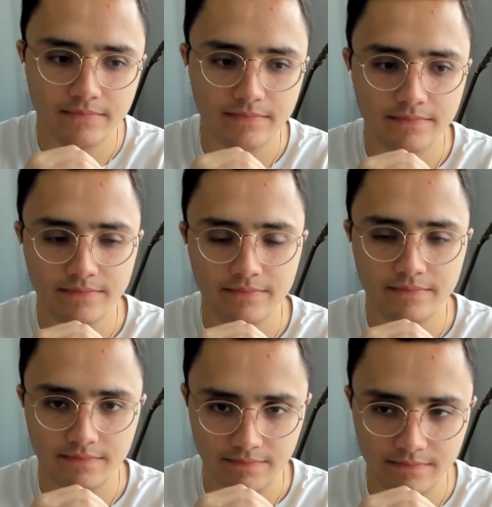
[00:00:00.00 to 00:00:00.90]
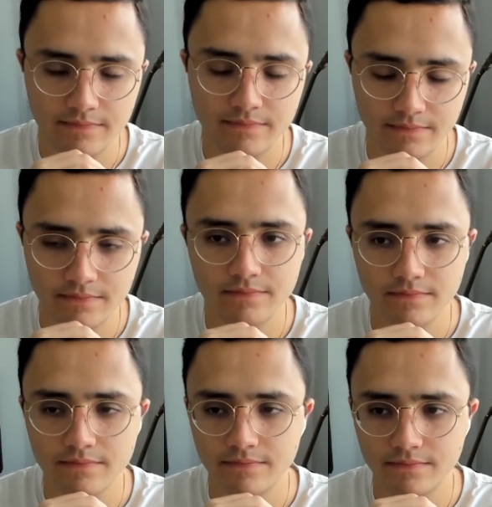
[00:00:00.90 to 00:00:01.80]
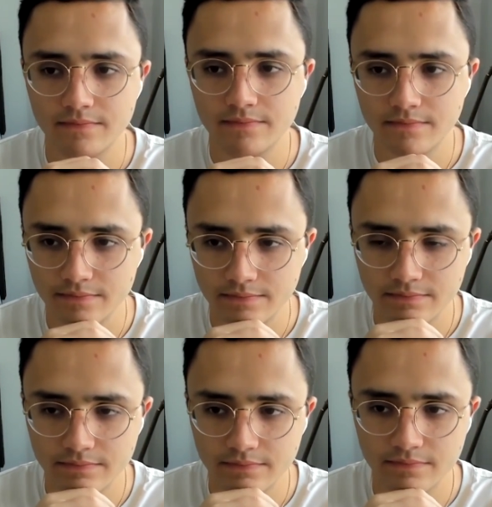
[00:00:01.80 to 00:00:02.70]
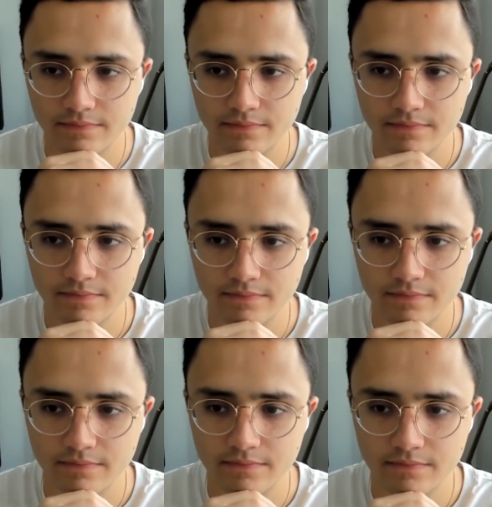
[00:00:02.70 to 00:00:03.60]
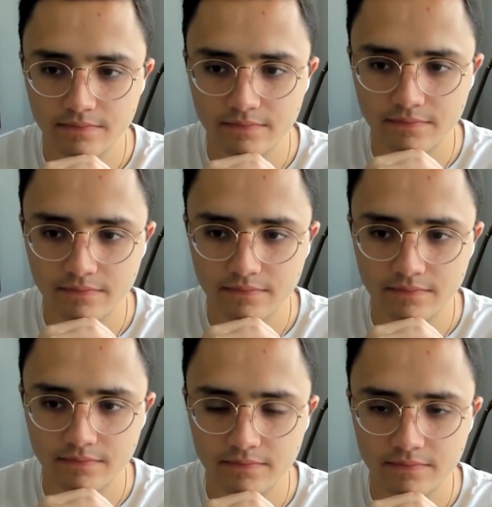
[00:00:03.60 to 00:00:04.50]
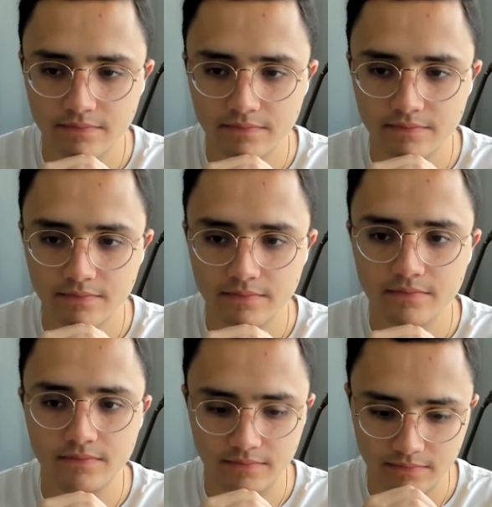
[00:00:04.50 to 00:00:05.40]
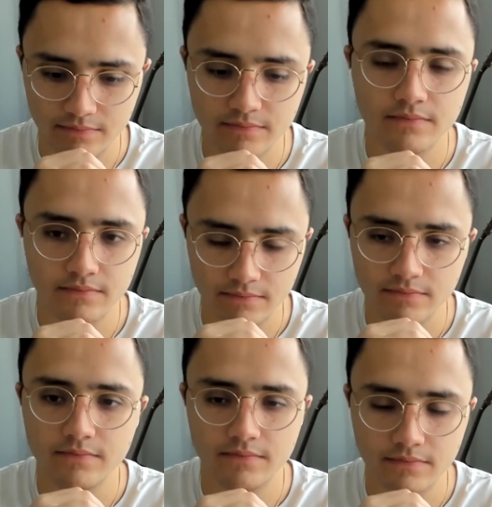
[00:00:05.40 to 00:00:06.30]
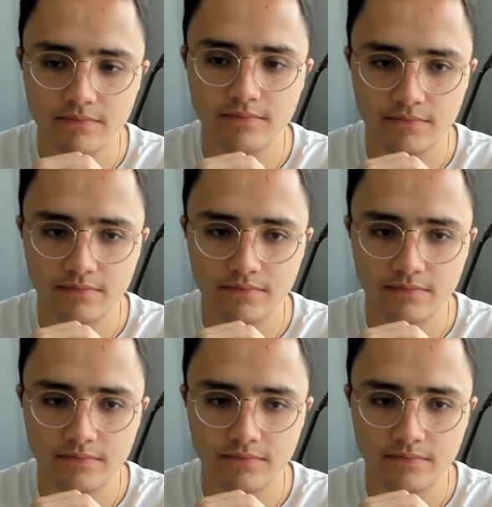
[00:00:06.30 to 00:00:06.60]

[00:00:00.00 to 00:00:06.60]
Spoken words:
The person shown says nothing.